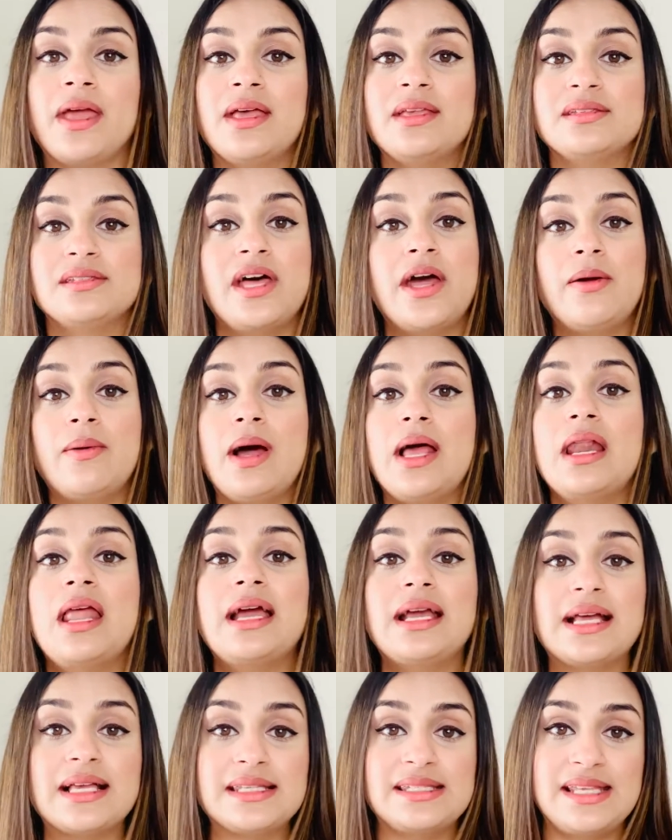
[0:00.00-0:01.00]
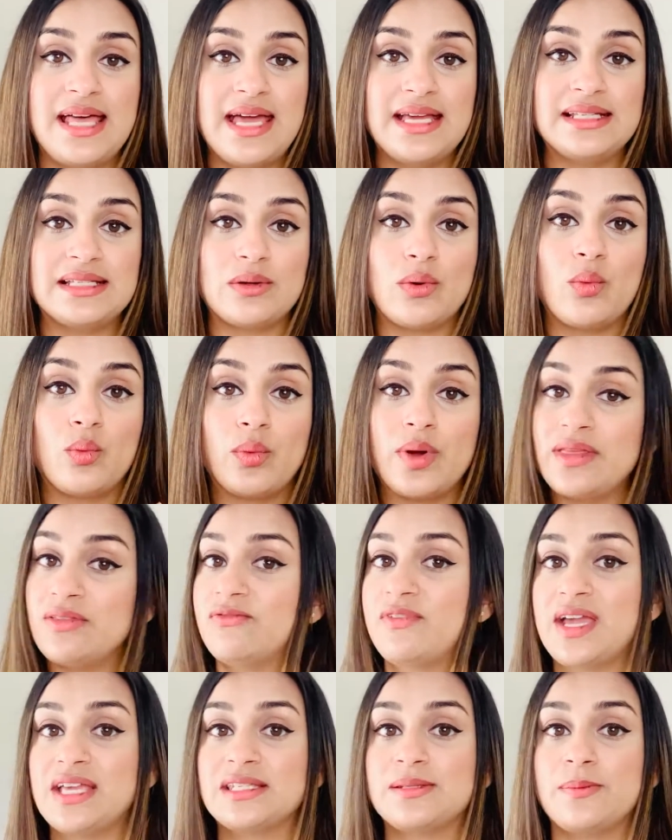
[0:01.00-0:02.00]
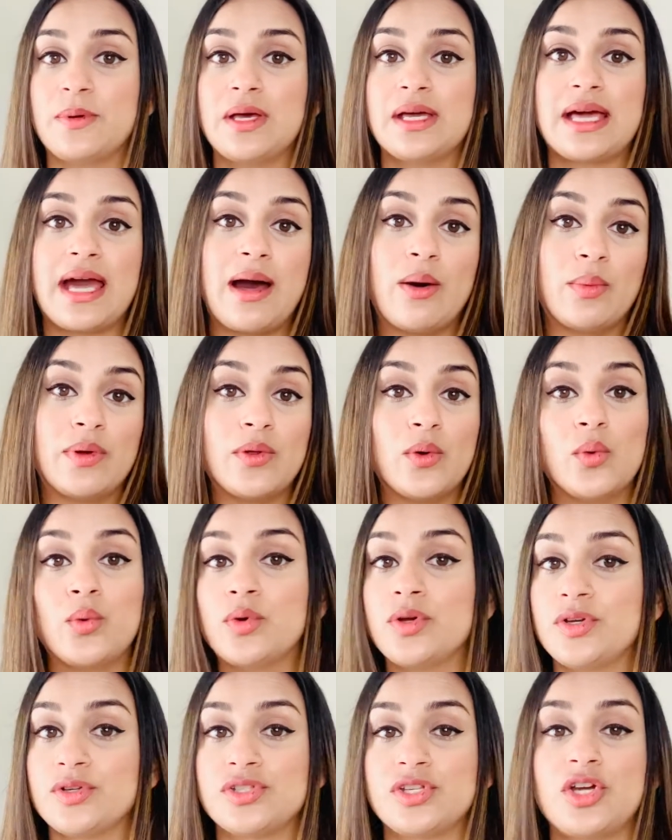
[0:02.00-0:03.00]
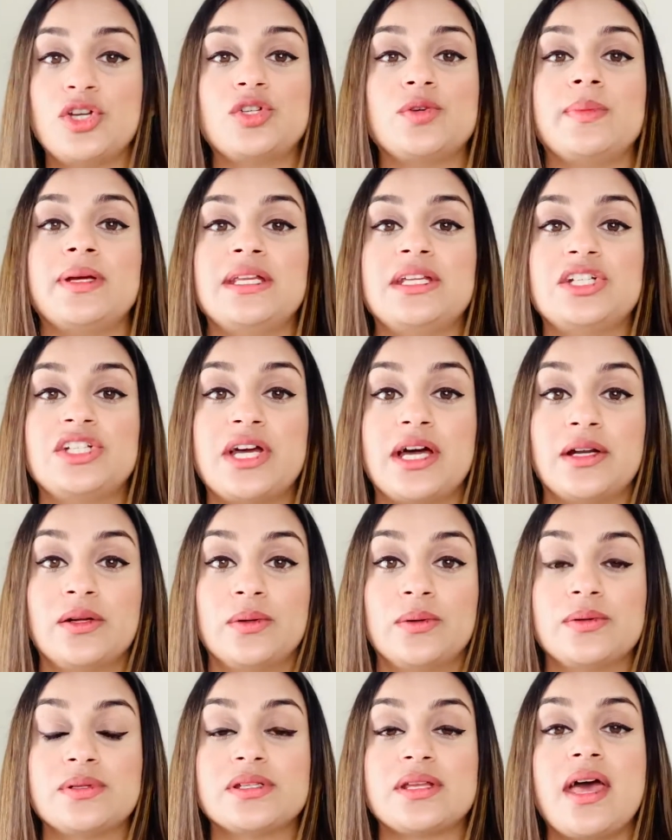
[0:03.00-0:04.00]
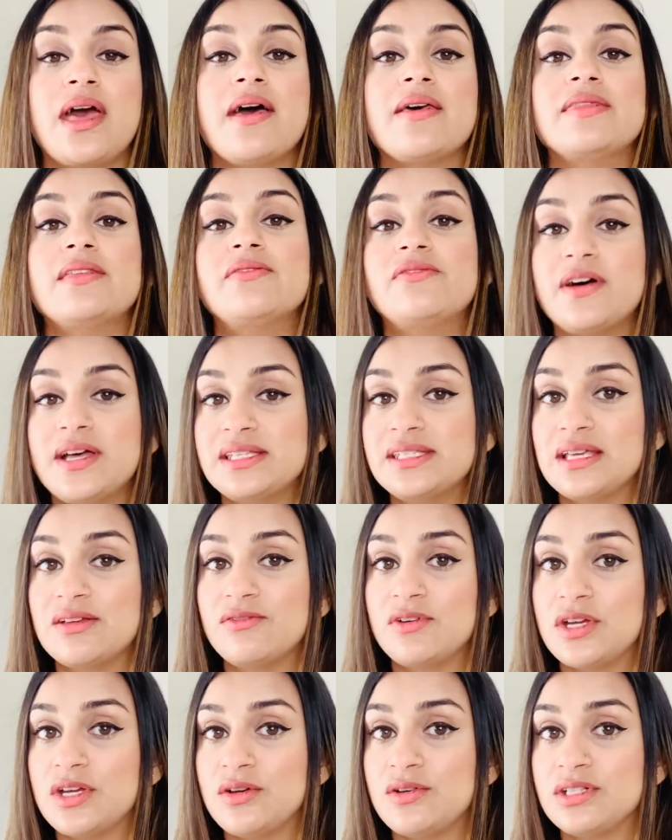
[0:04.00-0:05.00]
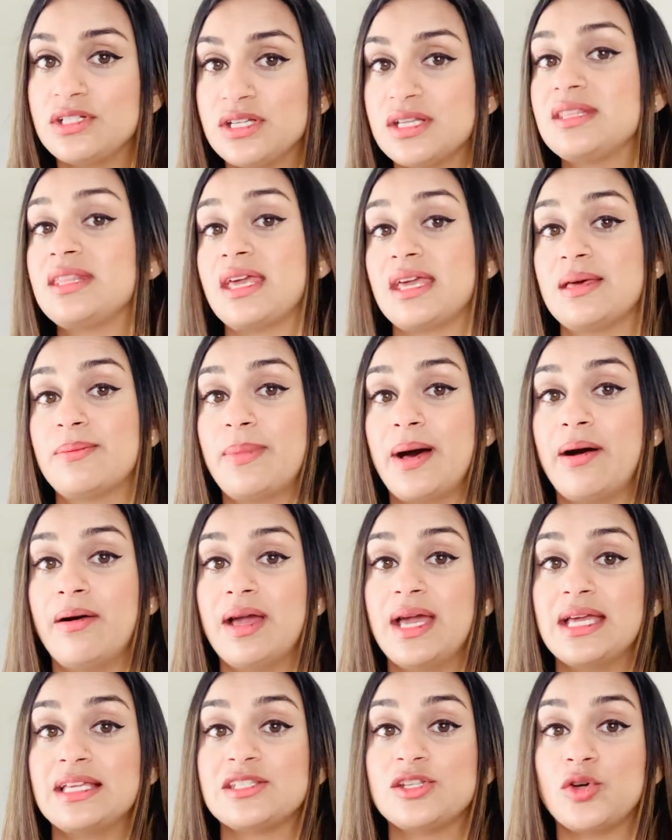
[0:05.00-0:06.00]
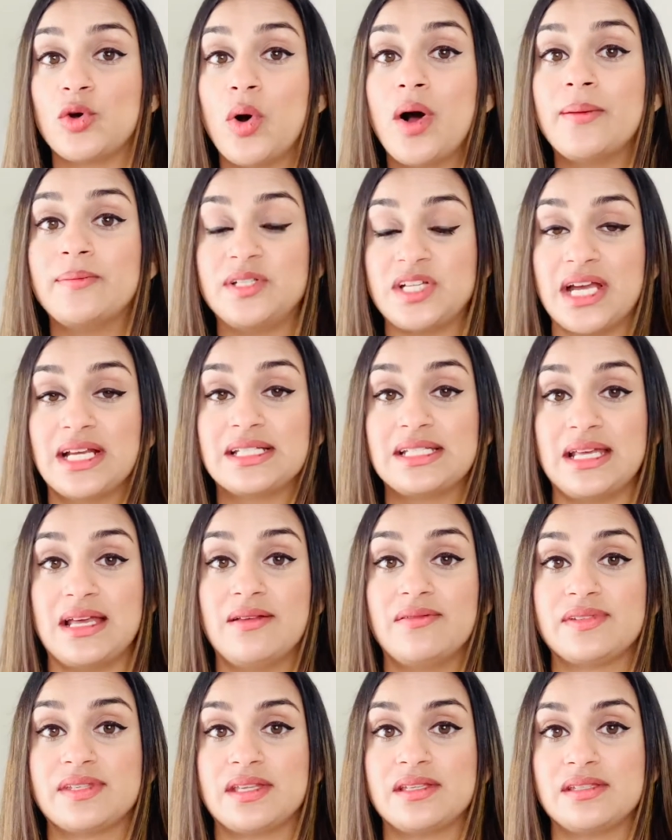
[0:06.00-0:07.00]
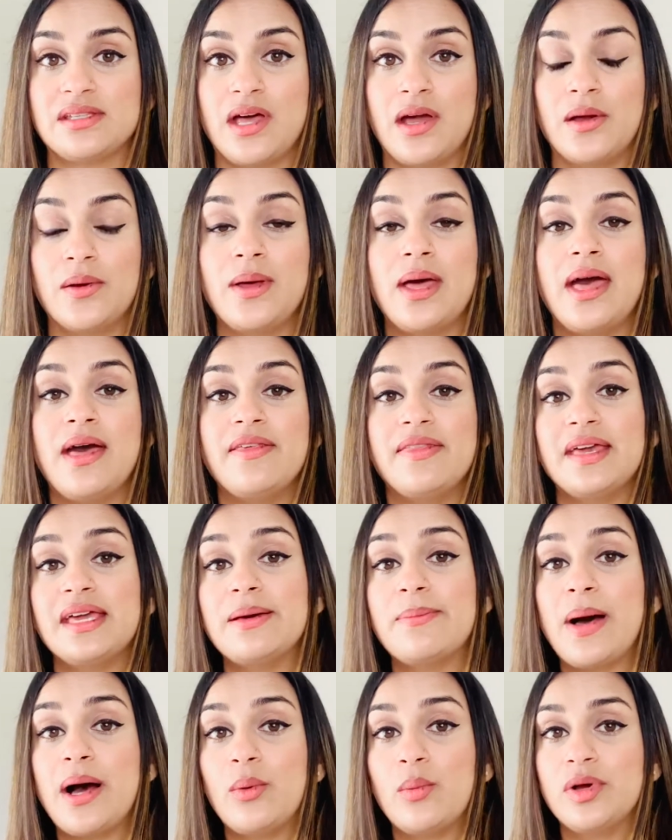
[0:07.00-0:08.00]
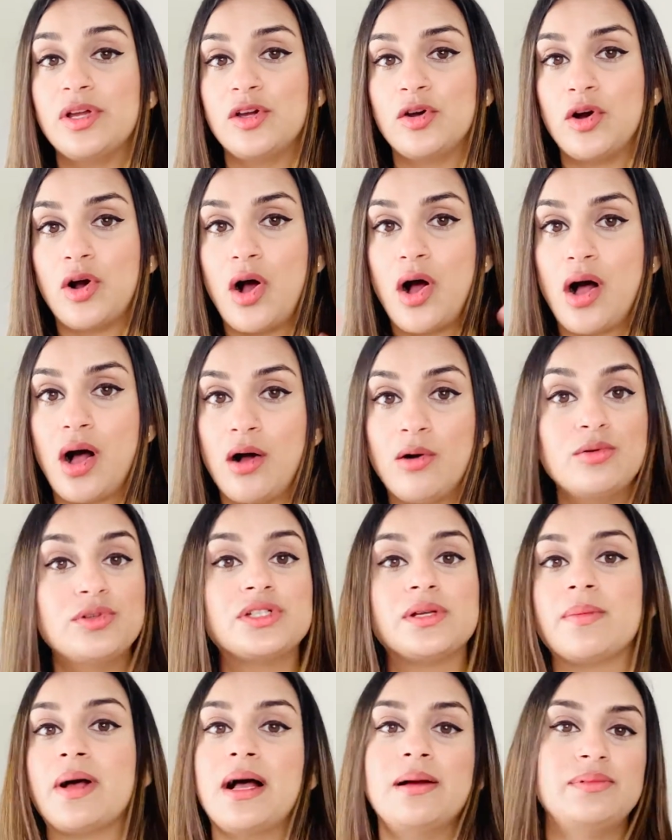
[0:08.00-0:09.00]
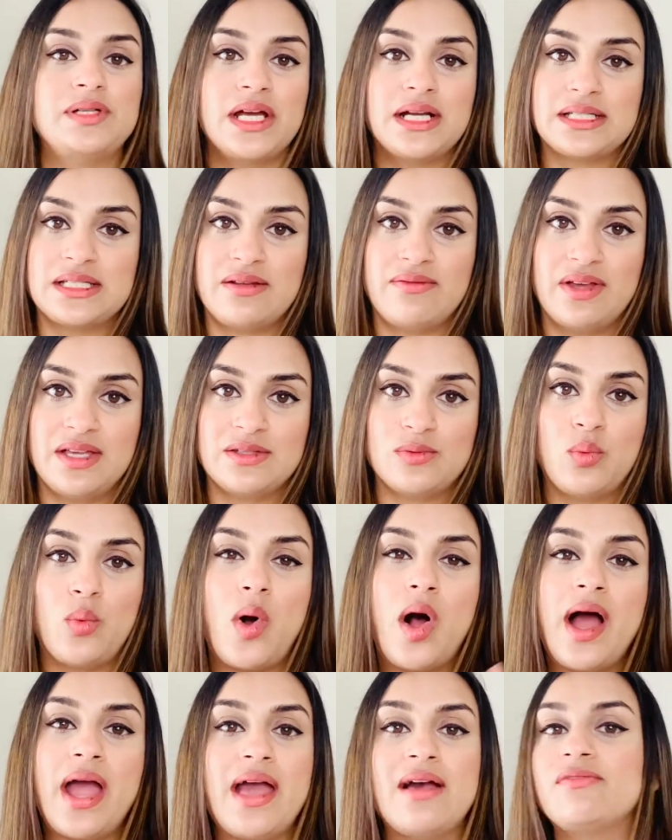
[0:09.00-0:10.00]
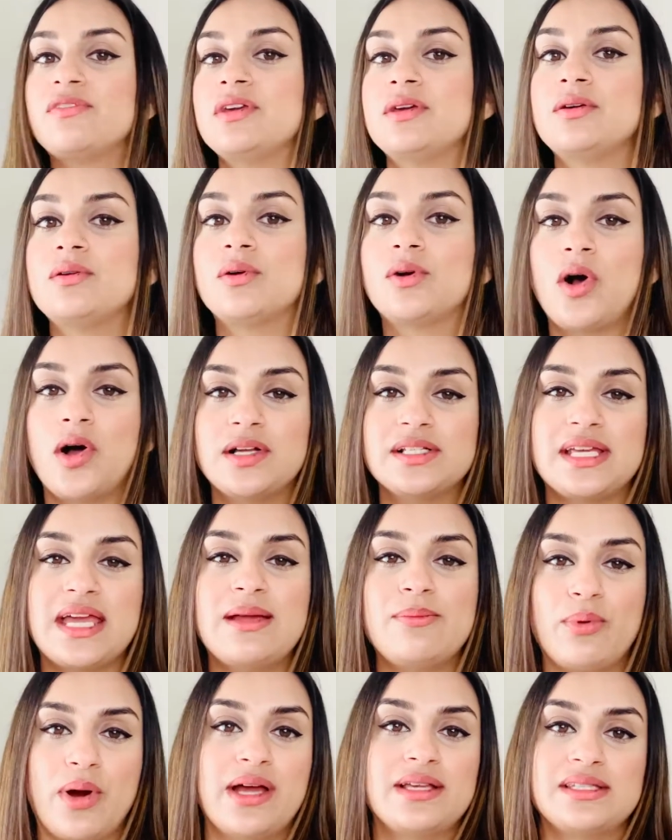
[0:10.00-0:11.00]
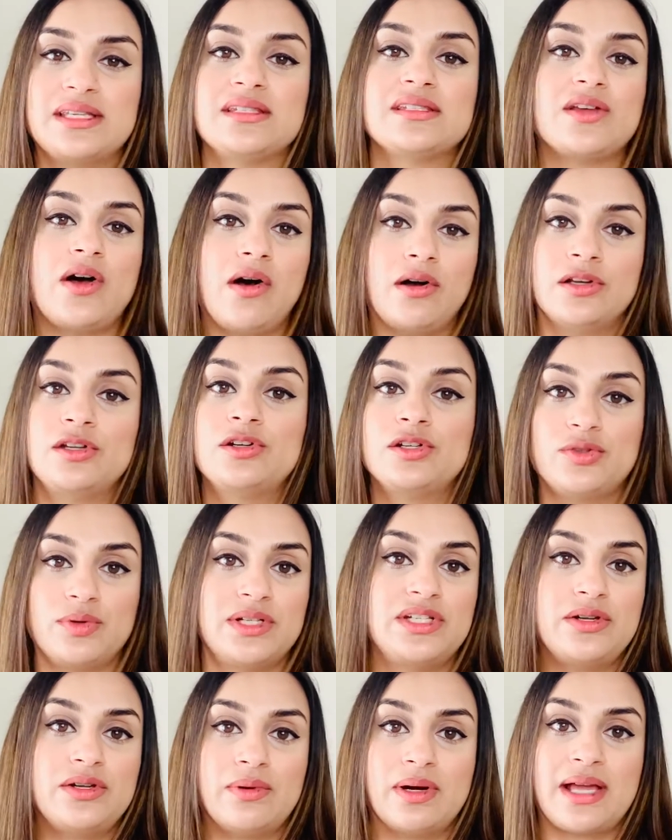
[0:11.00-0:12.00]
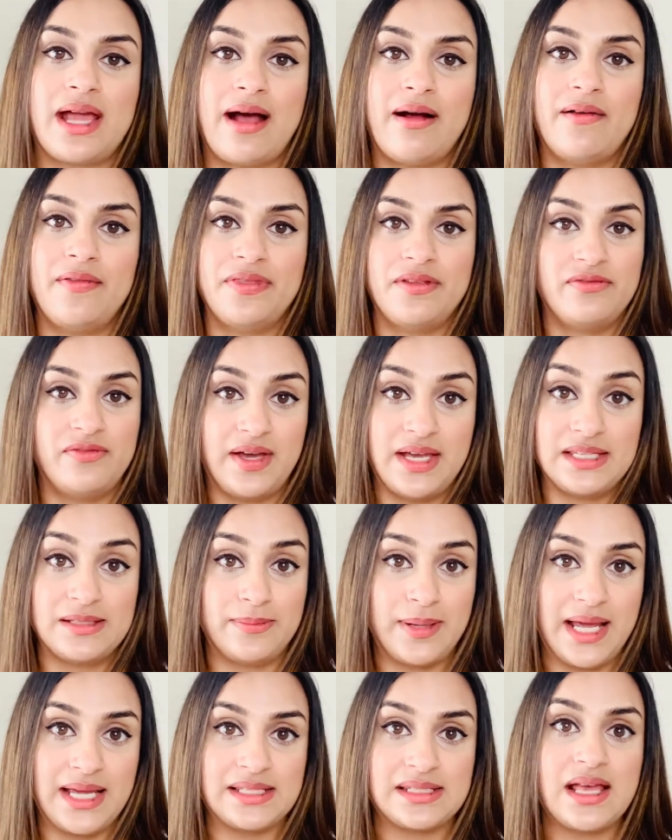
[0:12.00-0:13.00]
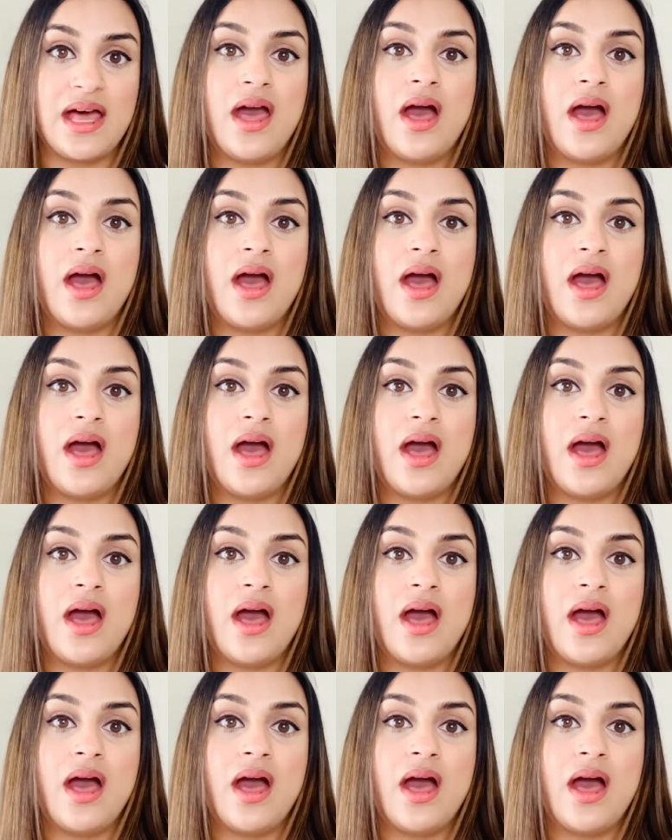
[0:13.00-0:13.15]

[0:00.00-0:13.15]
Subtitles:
So like I said, with Facebook and with all your social media channels, the first thing for you to think about is your objectives. So think about what your ultimate objective is. Why have you got a presence on your Twitter account in the first place?